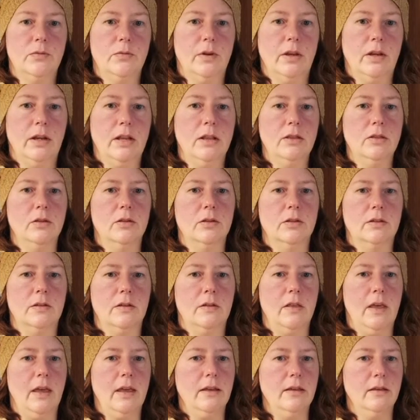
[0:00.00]
reading
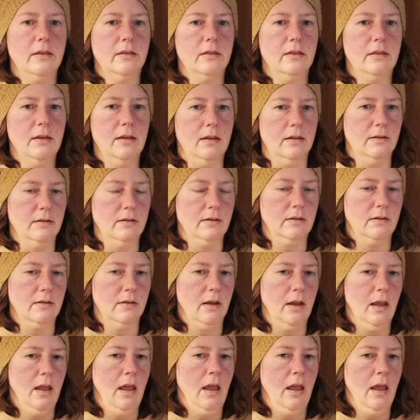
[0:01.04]
looked like this.